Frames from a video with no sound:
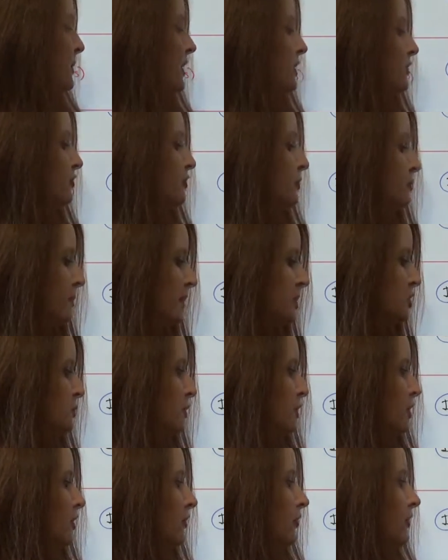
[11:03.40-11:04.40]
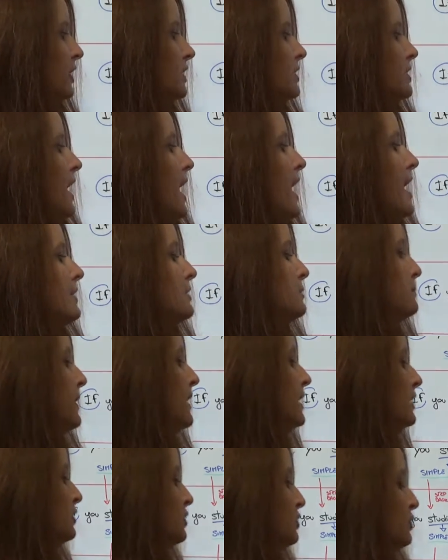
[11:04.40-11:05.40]
with past perfect and
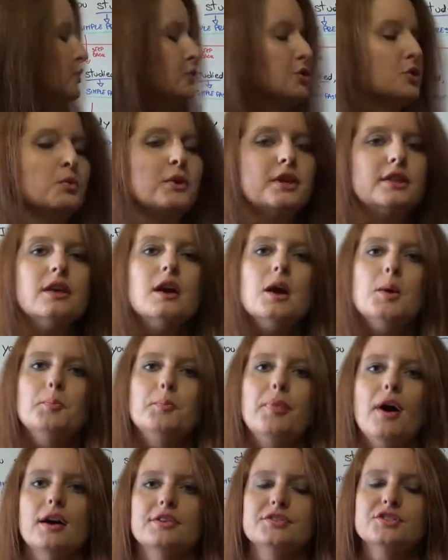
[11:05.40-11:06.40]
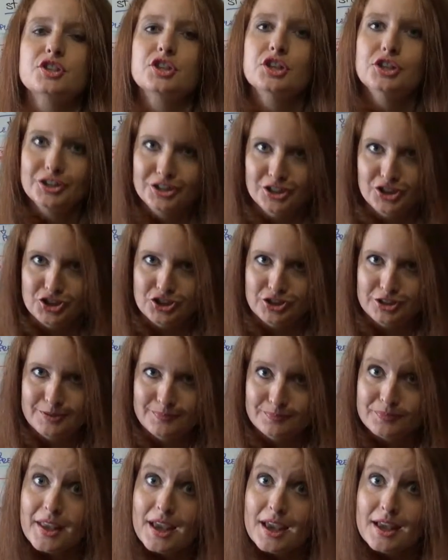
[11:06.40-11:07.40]
main clause with past
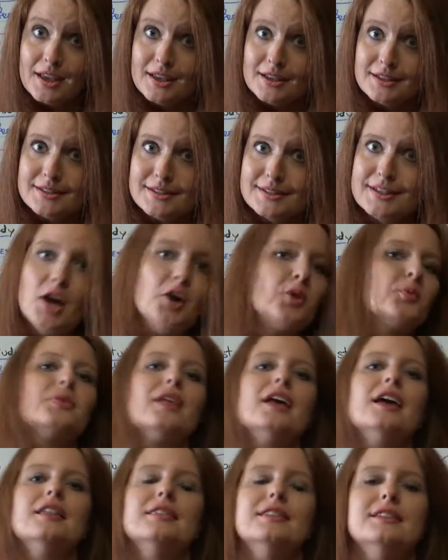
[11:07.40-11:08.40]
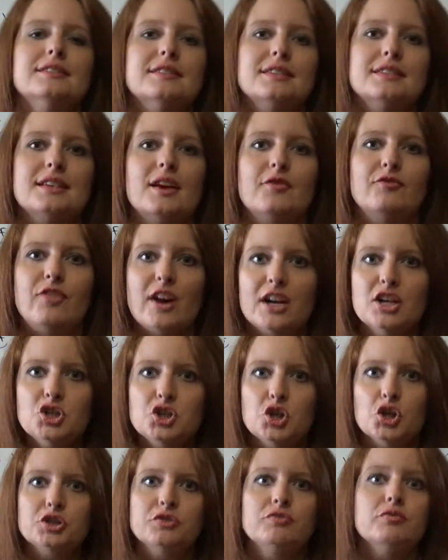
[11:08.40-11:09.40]
conditional. So, this is a very
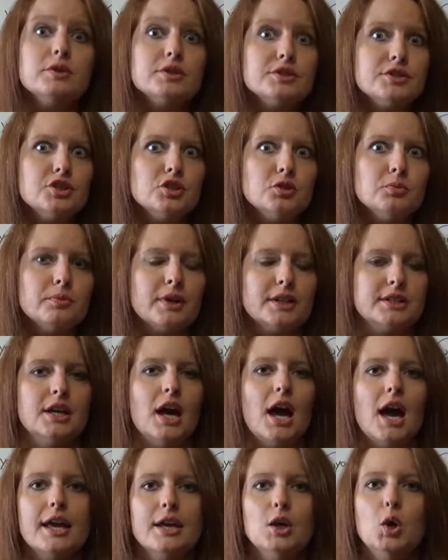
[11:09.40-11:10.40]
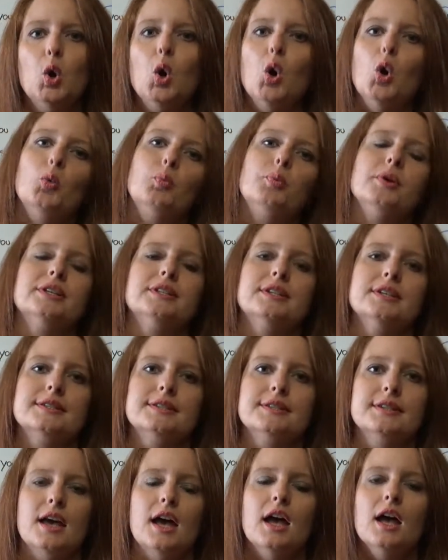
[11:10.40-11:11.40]
short resume, but I hope it
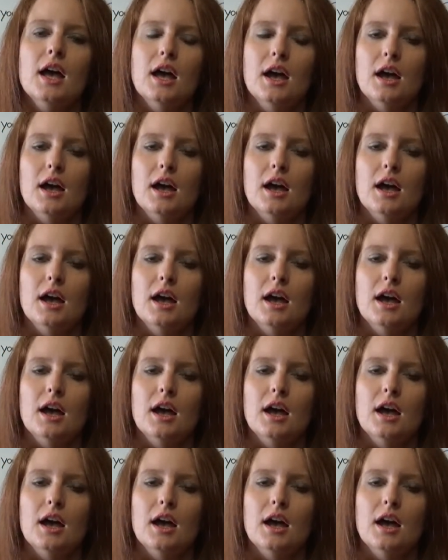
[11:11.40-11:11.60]
is